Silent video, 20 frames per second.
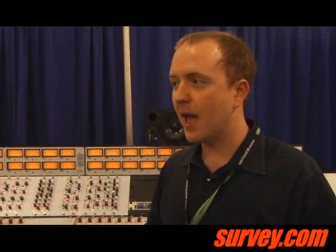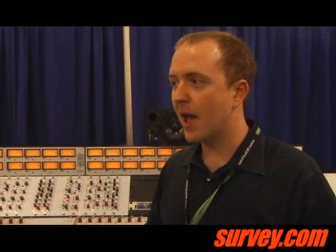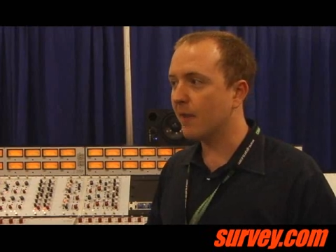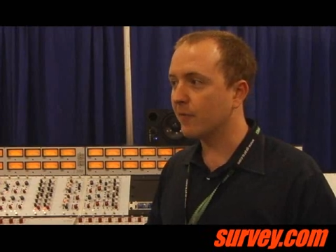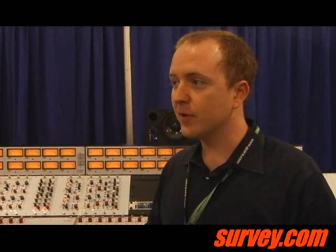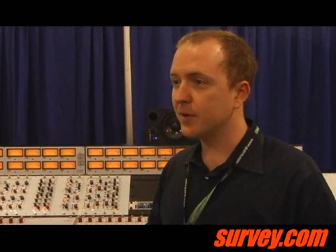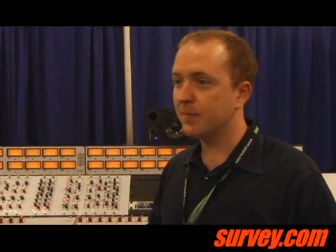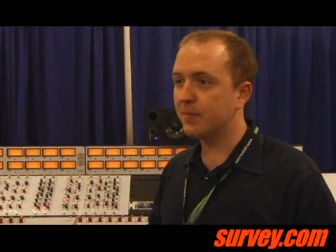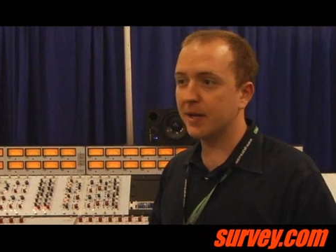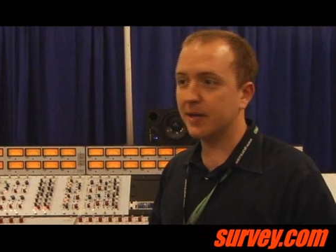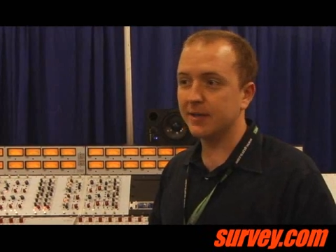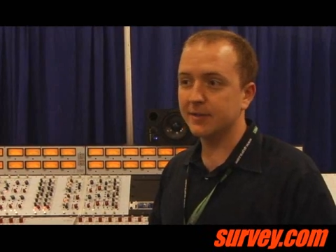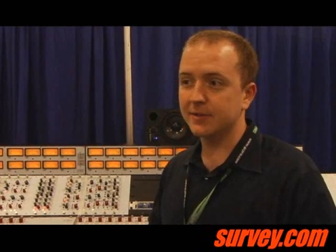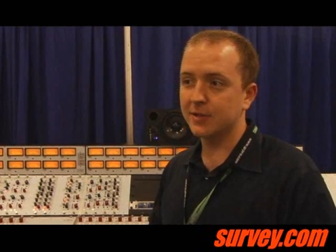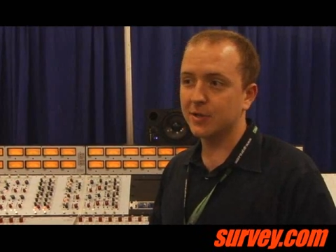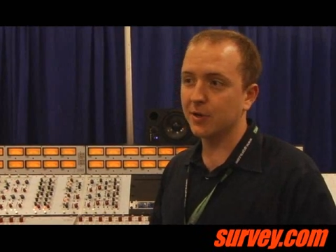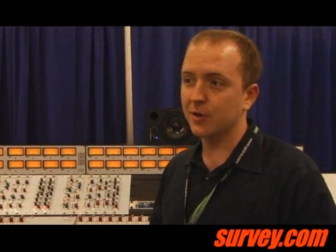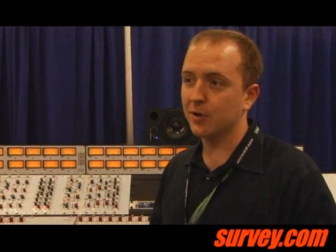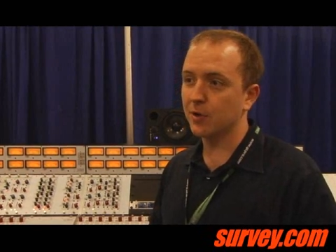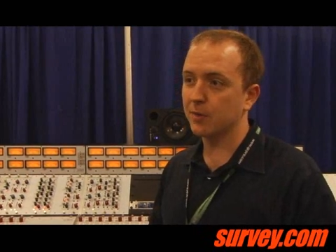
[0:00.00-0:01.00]
every bit
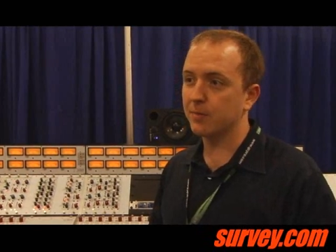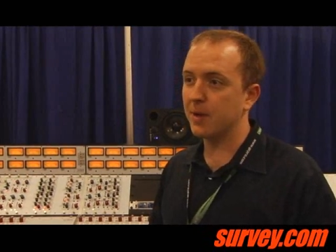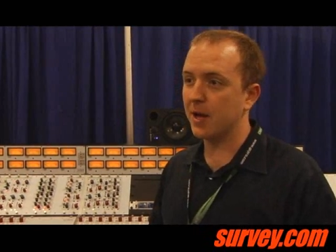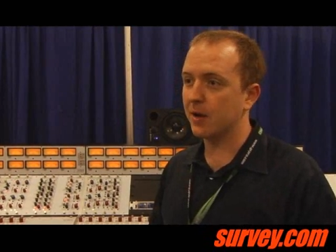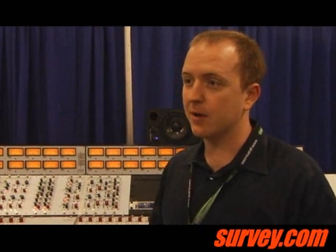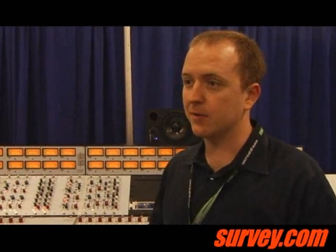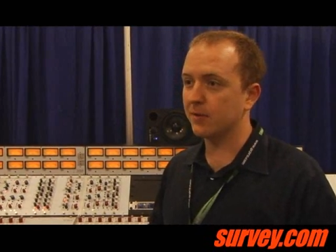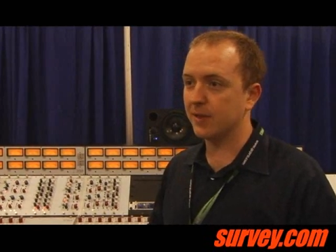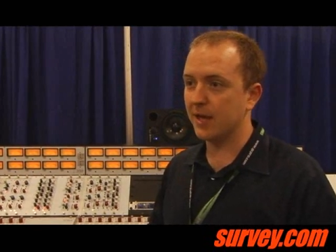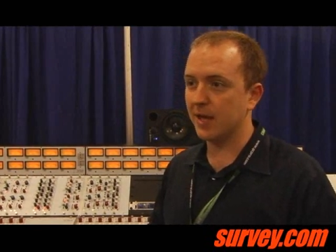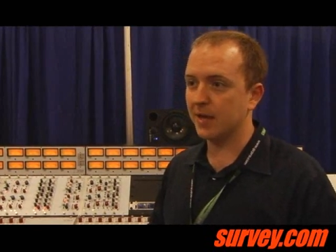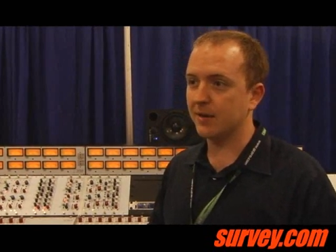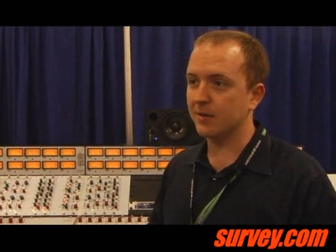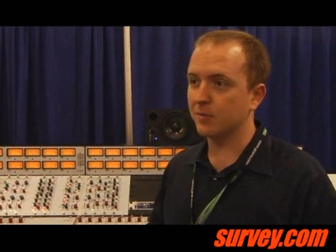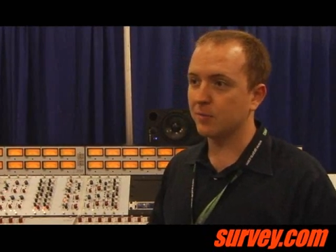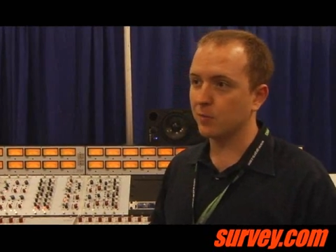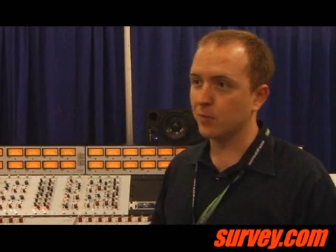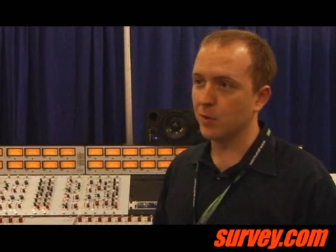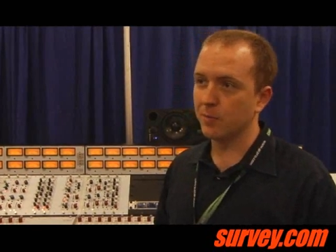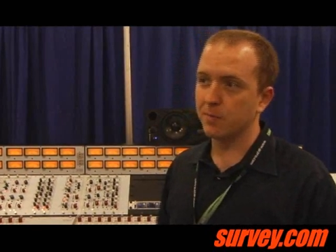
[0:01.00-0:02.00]
as good or better
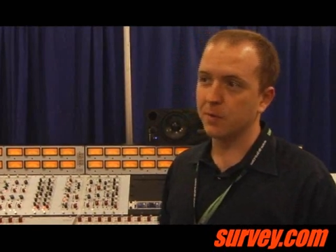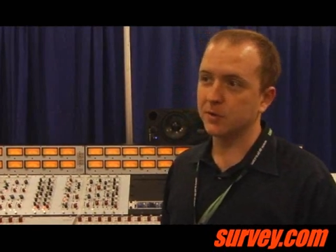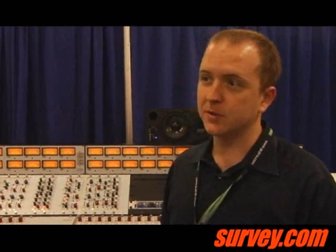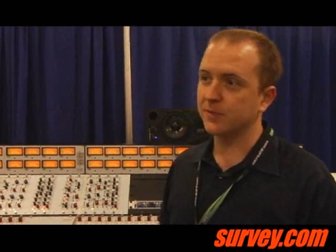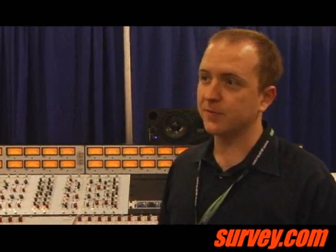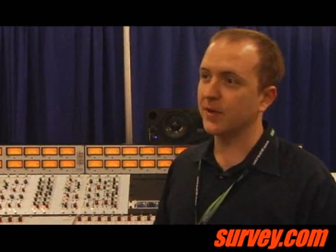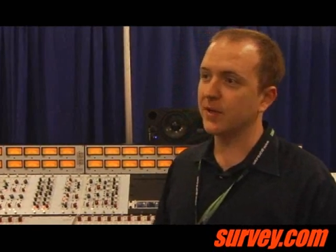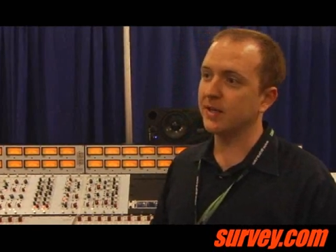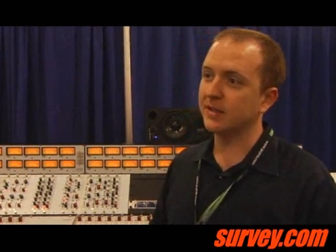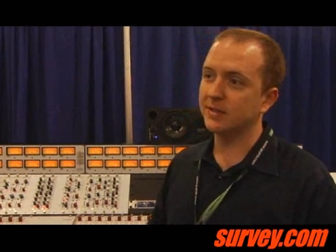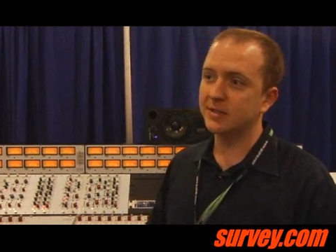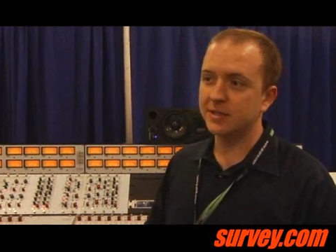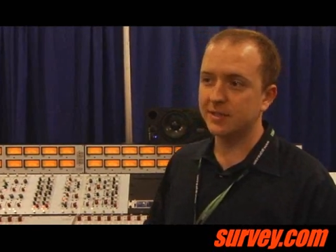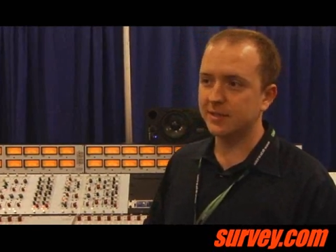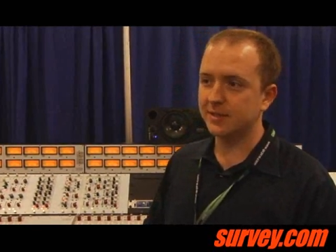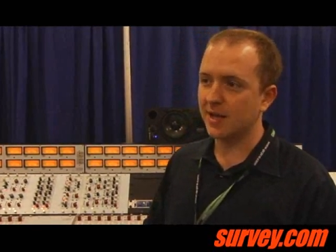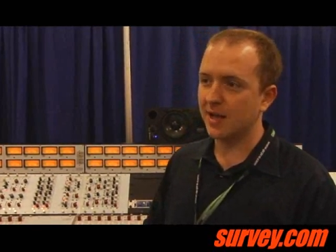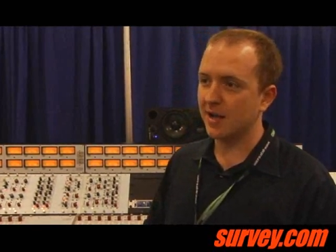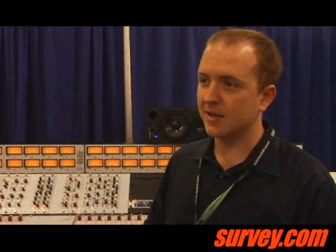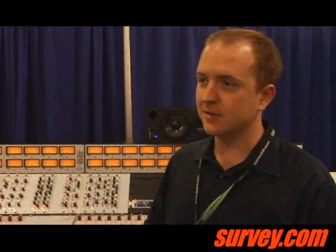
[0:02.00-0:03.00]
than Rupert's vintage
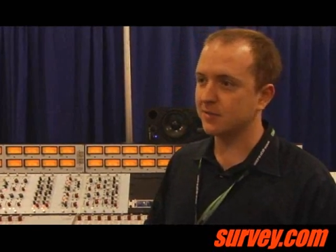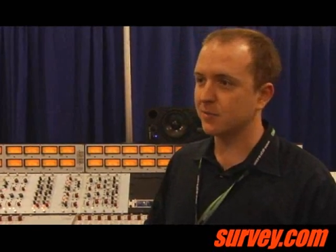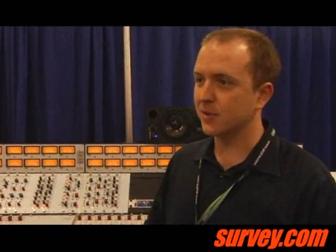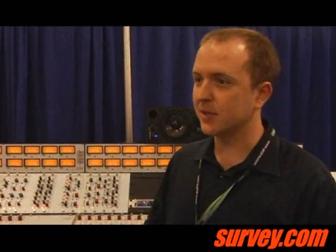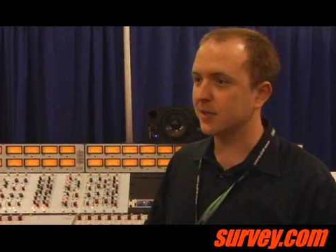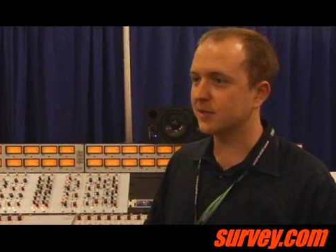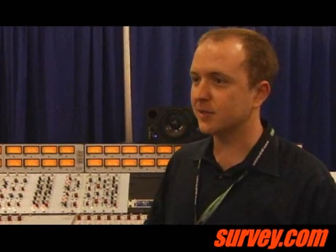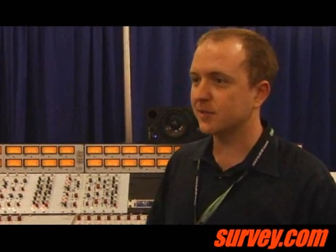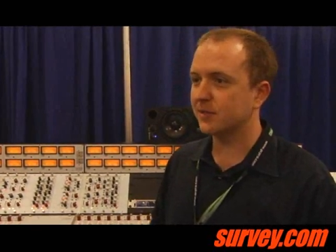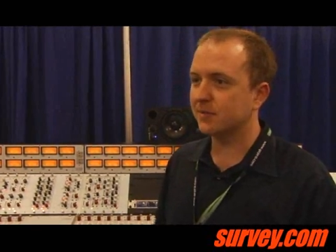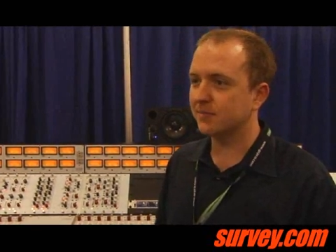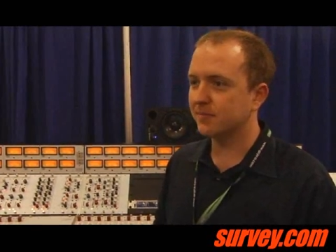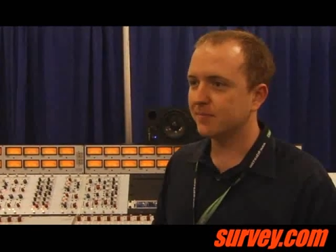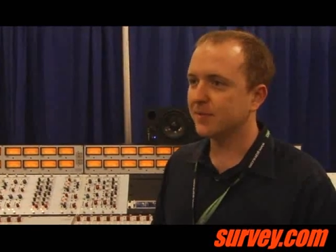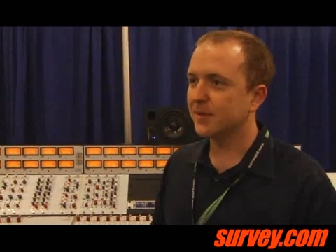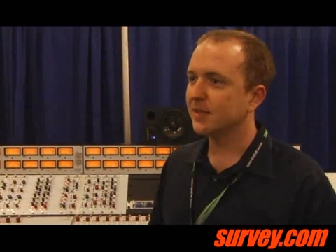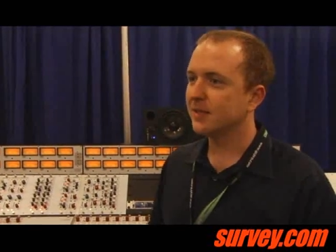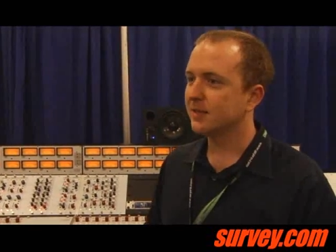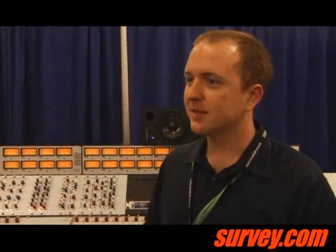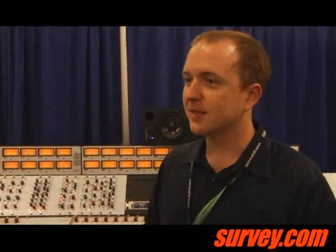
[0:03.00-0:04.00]
design, which
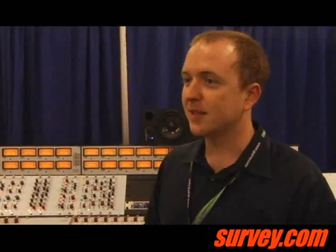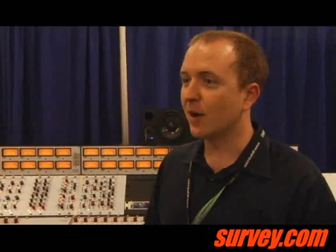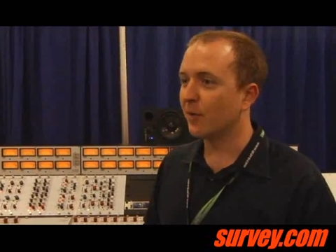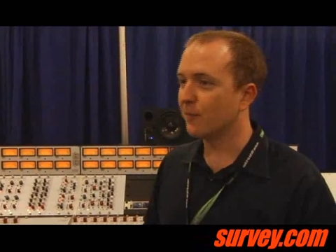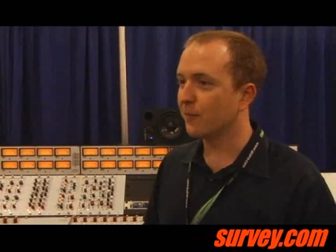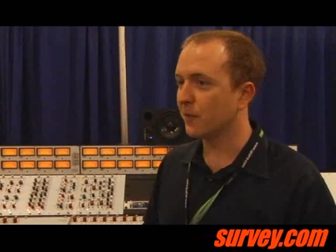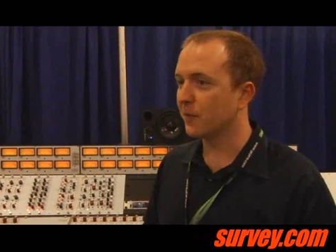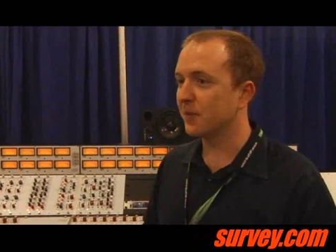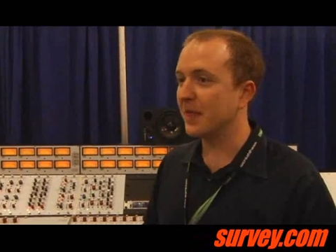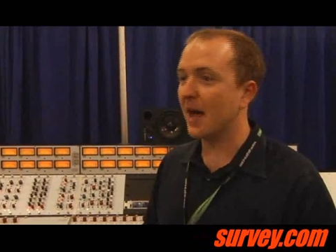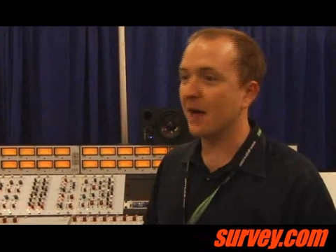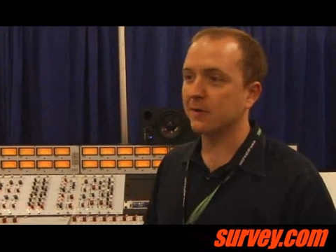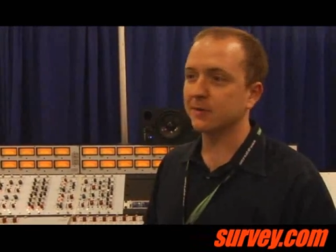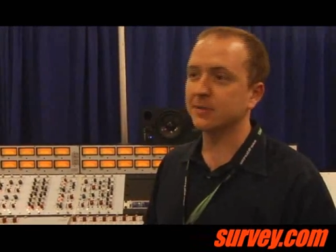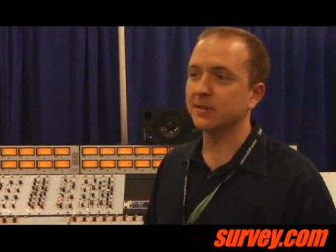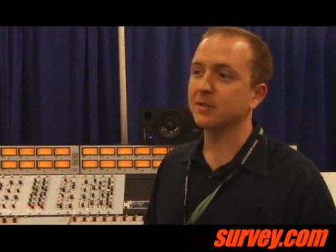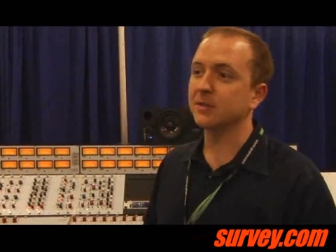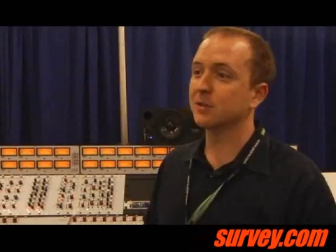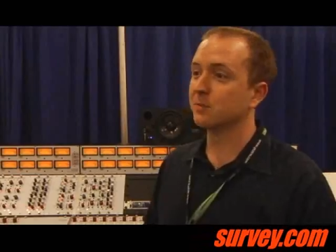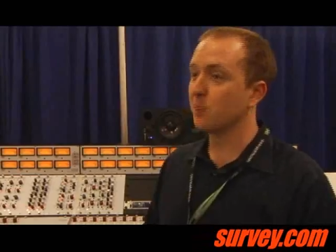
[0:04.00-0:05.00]
sell for
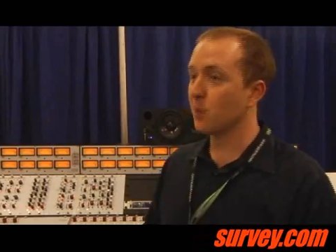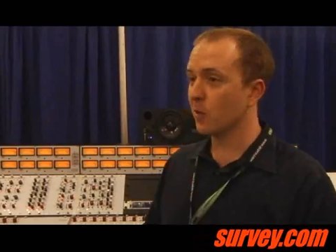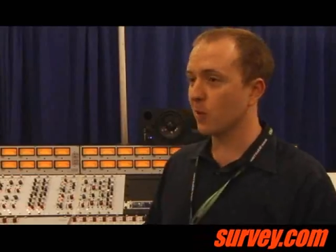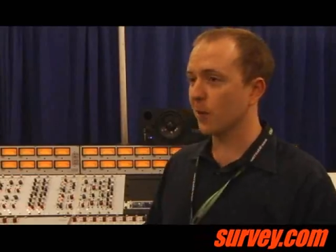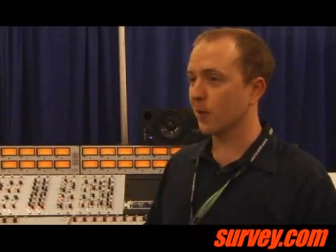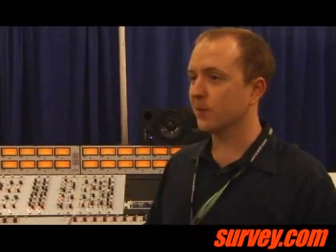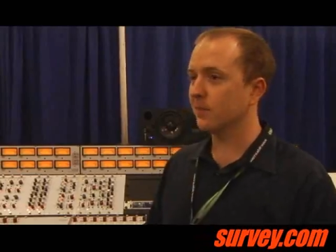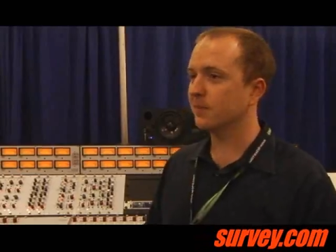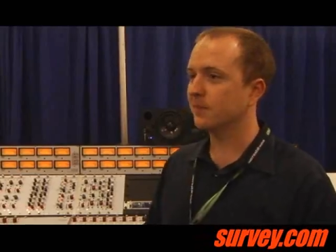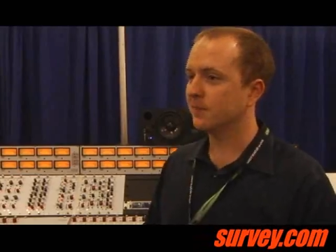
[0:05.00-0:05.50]
thousands more.